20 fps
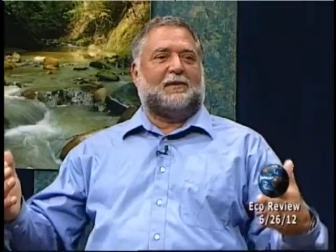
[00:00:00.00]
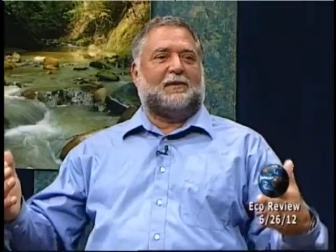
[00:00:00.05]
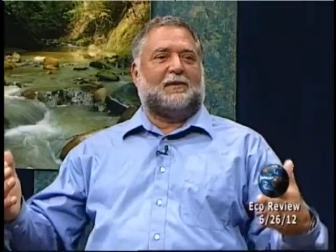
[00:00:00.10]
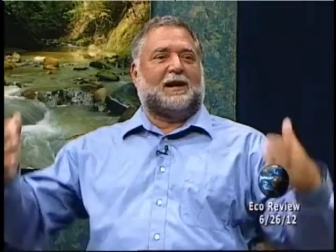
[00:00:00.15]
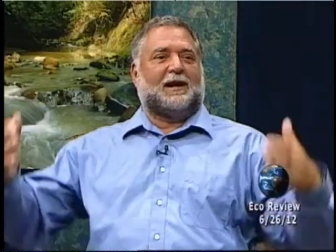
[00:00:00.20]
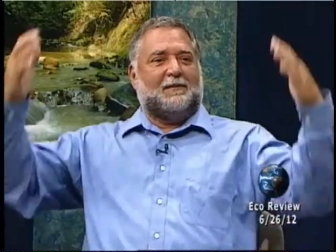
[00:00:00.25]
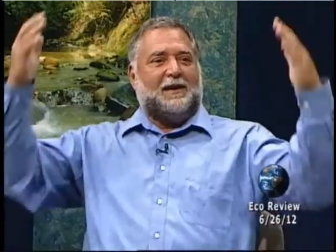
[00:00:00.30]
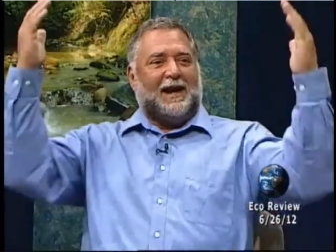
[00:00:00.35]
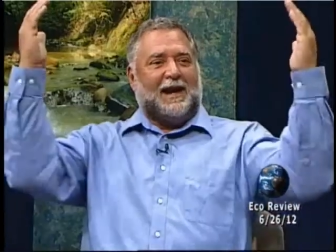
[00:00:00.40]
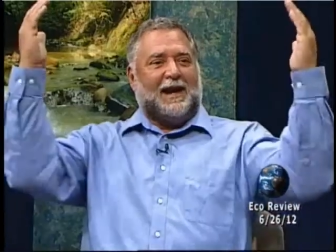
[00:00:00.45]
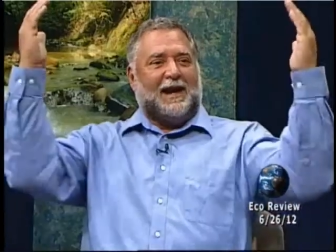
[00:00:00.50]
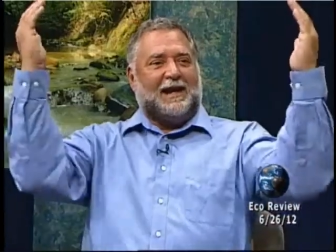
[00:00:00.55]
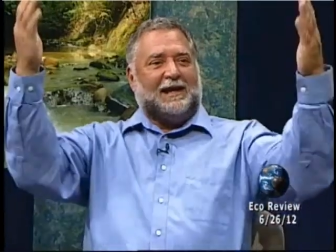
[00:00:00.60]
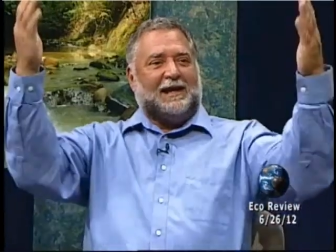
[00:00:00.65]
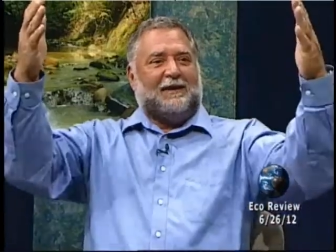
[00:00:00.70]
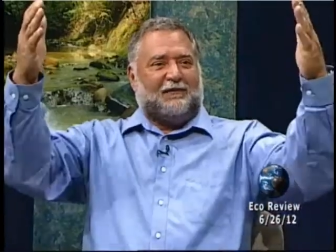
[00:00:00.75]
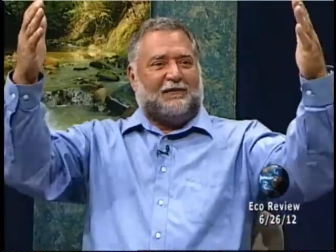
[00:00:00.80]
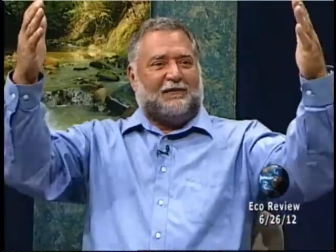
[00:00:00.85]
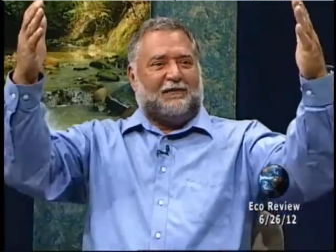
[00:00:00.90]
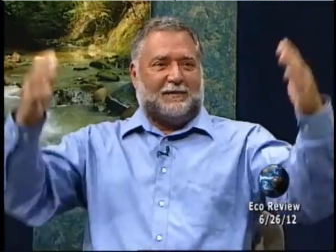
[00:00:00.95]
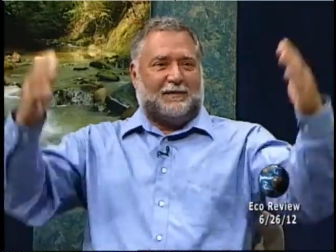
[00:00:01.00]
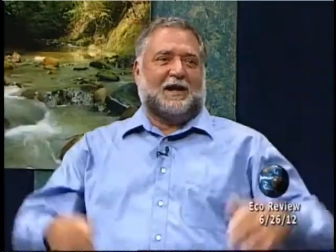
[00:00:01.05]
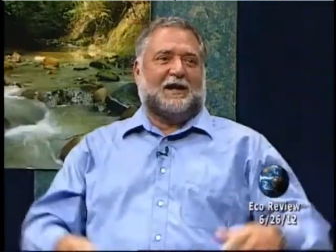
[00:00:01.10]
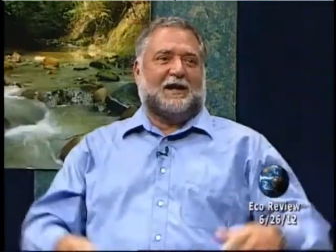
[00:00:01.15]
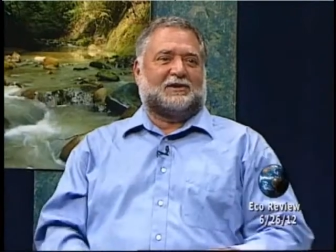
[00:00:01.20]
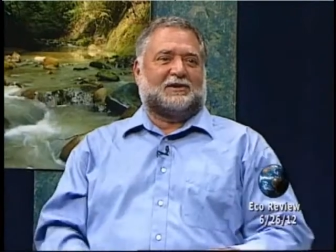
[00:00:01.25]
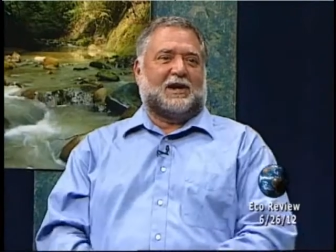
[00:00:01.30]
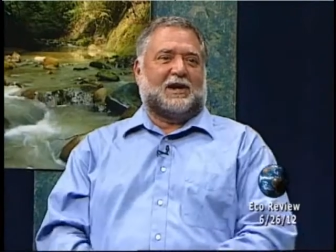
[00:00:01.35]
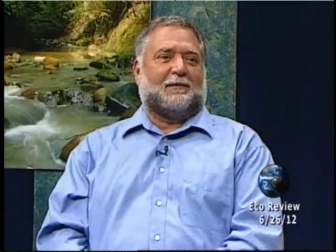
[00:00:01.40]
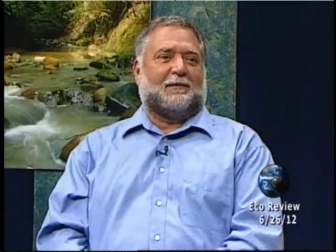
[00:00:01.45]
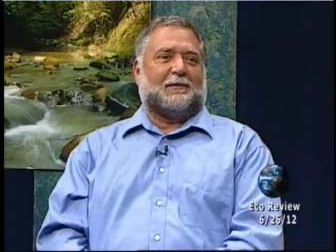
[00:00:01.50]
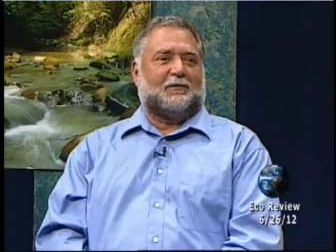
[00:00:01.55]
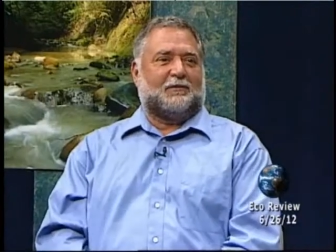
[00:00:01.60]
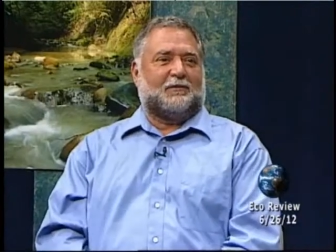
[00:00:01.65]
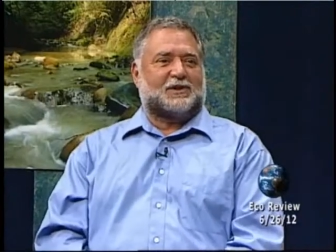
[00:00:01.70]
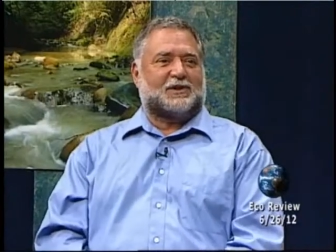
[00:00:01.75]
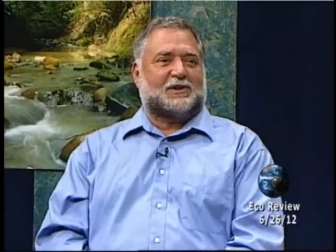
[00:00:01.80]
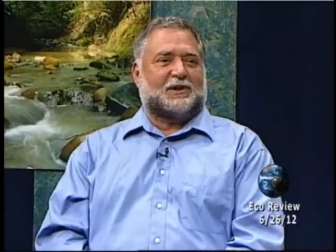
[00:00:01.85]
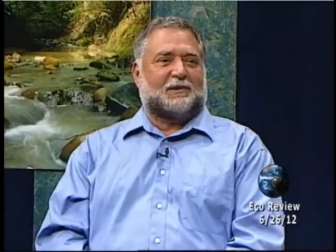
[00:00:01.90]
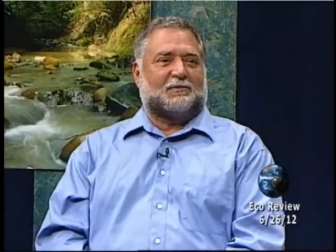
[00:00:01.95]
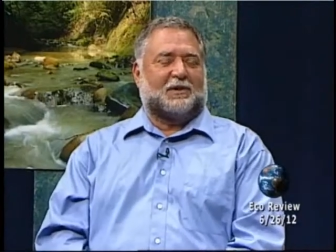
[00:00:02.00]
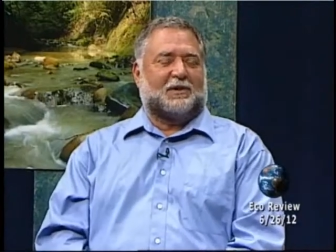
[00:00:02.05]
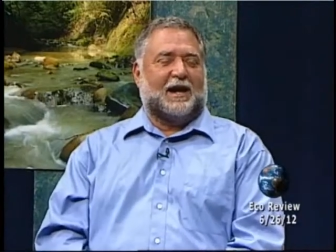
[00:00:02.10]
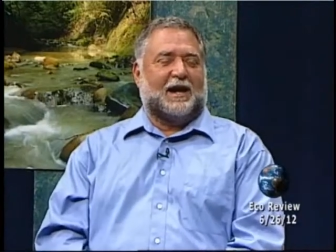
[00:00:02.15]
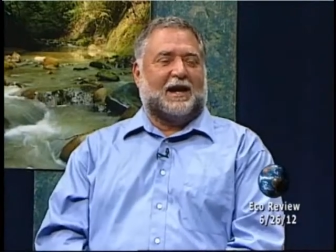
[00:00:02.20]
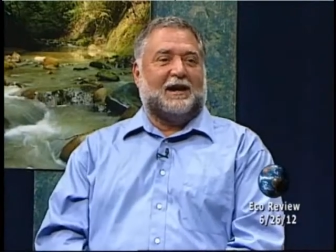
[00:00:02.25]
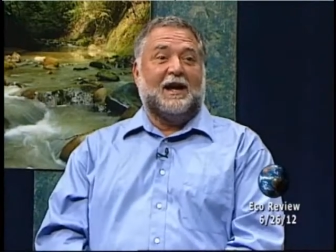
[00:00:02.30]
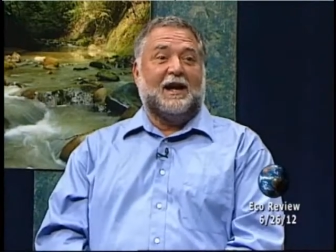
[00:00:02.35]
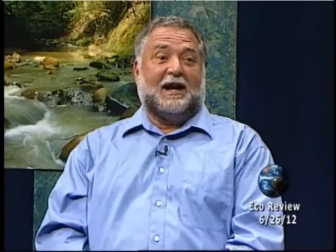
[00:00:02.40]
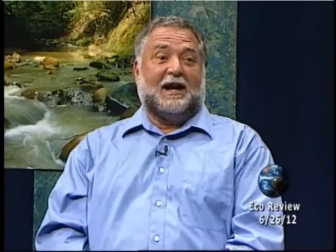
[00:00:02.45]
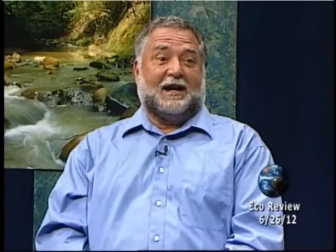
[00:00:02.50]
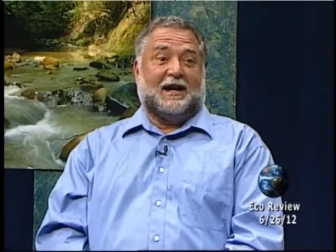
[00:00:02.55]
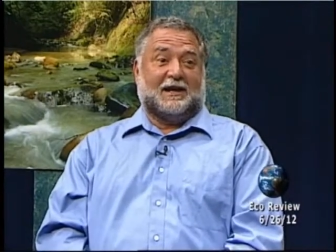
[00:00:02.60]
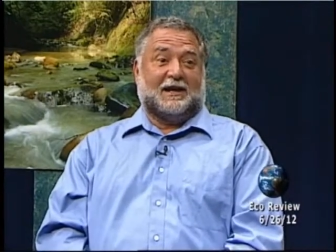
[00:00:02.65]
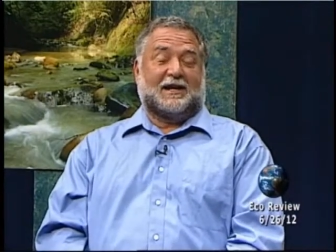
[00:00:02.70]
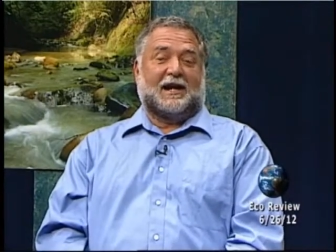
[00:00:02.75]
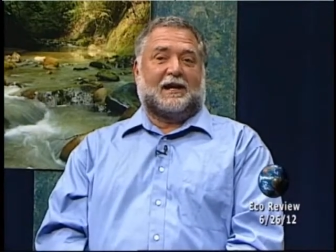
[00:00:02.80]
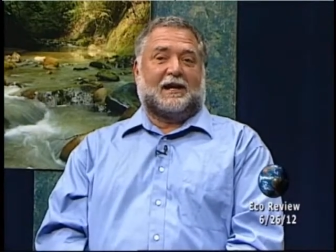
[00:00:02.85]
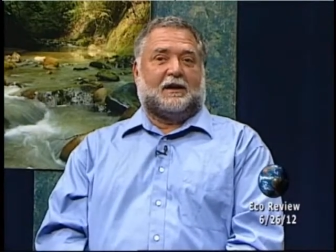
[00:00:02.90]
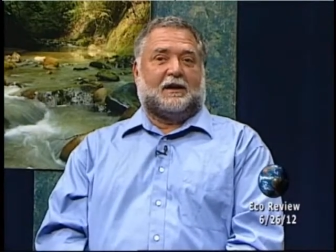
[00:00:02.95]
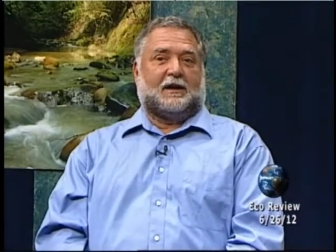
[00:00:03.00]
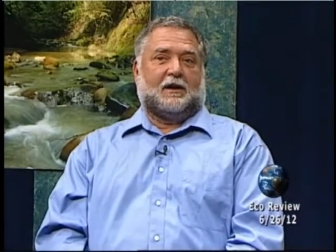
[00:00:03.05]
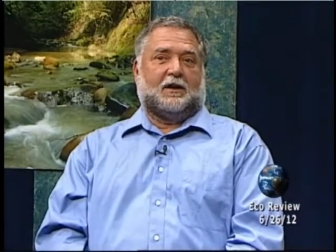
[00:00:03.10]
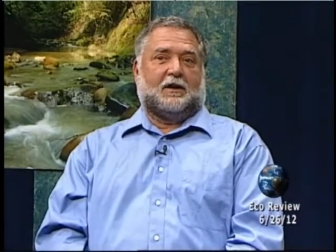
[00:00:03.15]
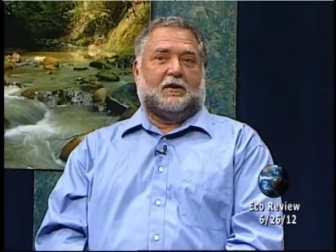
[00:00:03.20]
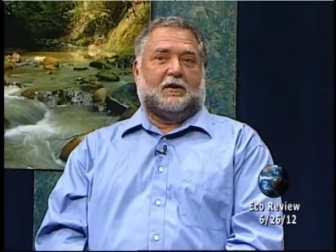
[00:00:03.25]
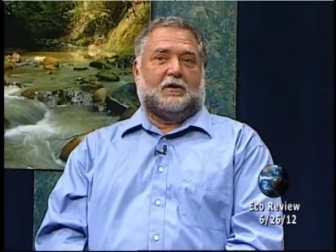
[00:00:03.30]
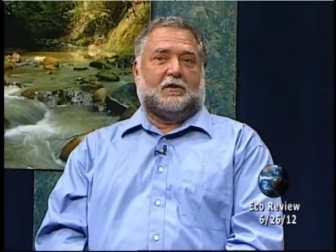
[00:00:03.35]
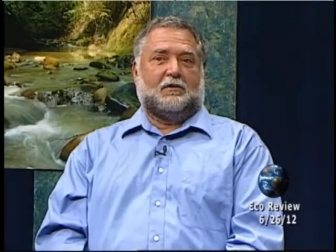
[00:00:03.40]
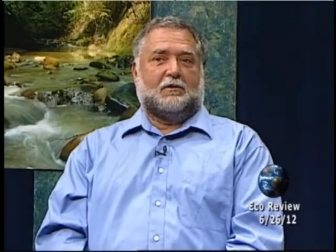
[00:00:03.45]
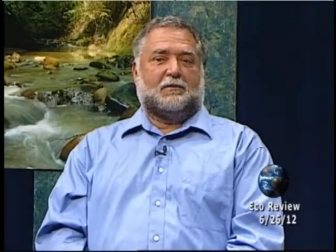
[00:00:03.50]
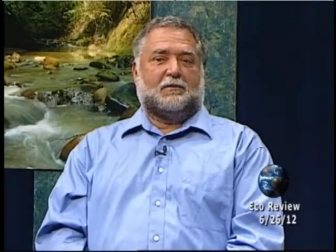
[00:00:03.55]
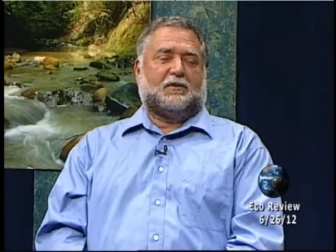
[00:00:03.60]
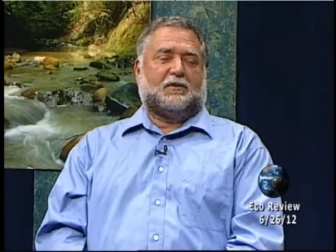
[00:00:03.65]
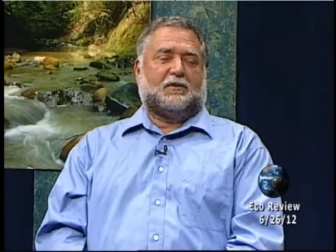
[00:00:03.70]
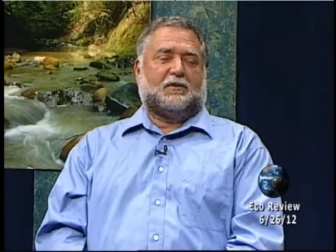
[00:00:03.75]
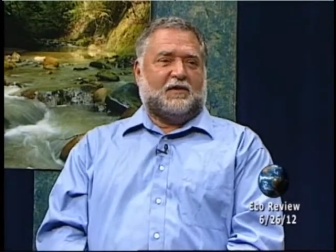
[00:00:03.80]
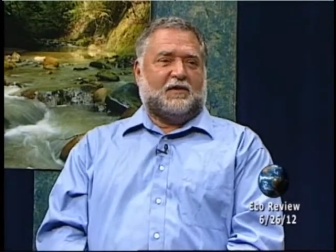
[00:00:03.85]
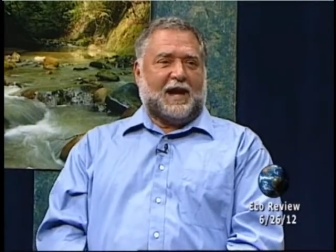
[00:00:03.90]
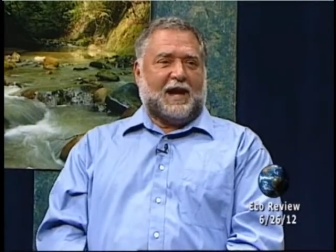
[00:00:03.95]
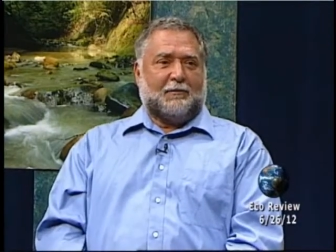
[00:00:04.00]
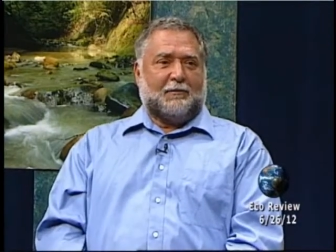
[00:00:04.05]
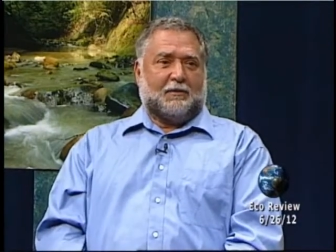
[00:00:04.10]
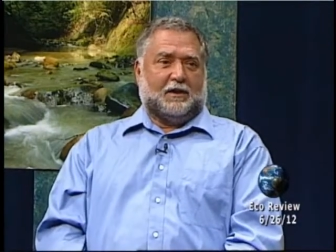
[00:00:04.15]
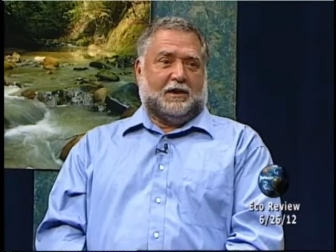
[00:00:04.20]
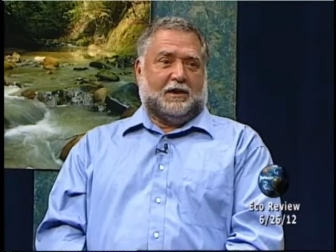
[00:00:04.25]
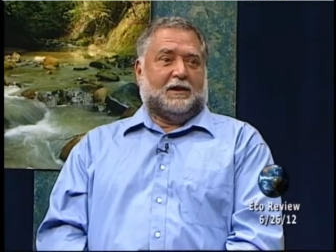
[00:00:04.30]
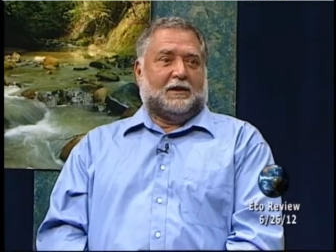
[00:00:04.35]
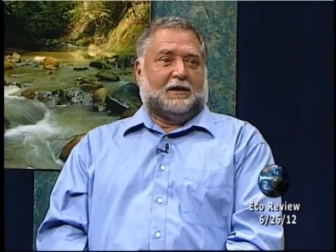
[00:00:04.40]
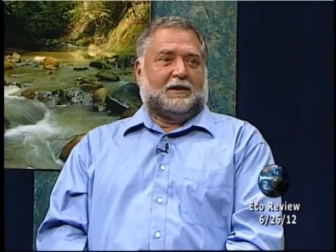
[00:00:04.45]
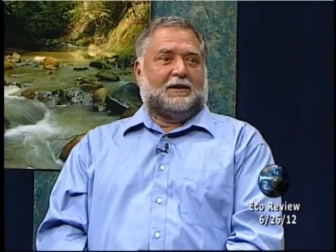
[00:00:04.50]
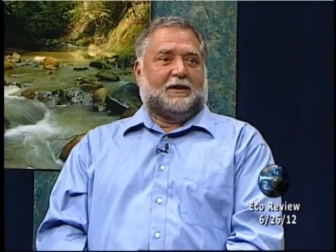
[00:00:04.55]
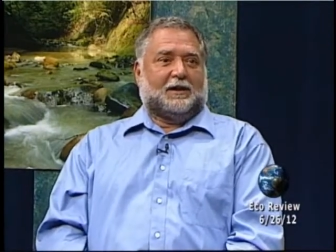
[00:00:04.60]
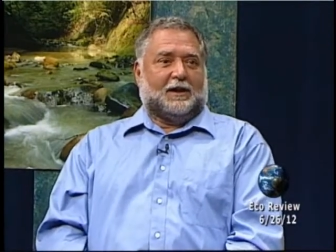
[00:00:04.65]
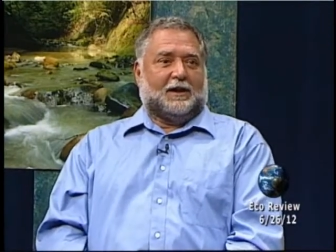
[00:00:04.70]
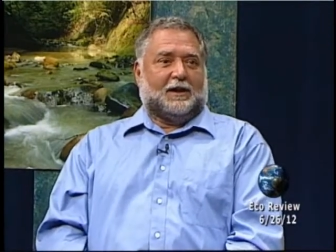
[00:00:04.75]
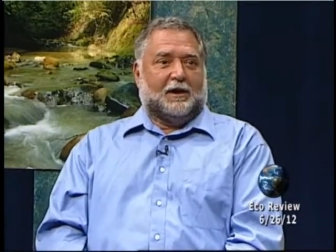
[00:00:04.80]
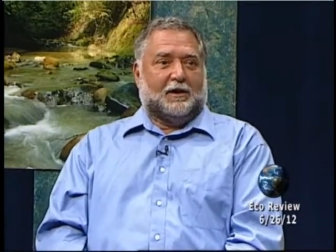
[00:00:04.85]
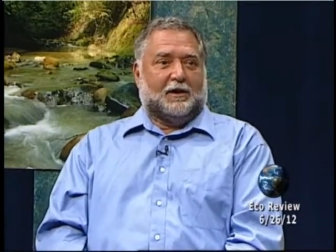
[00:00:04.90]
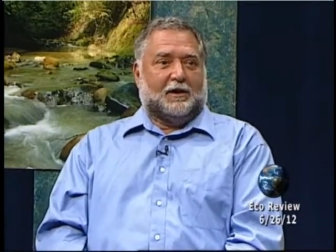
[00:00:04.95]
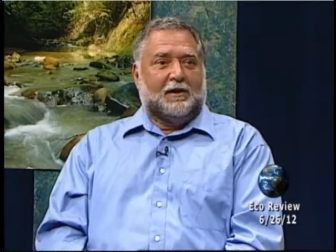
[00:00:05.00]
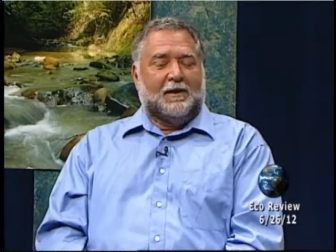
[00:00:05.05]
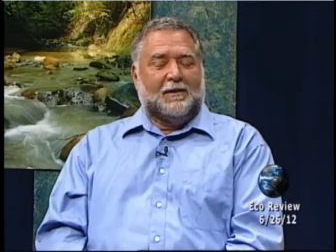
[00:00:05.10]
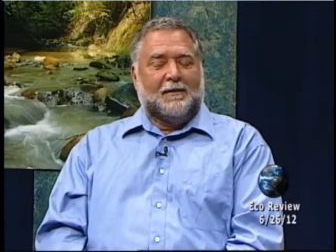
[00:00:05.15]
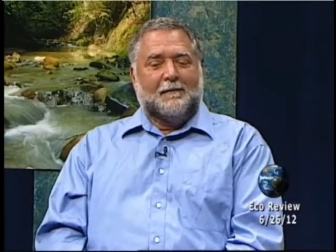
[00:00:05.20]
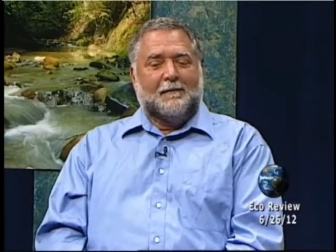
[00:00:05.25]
to become 80 feet by the time it reached the plant. It's like, who approved that one, you know?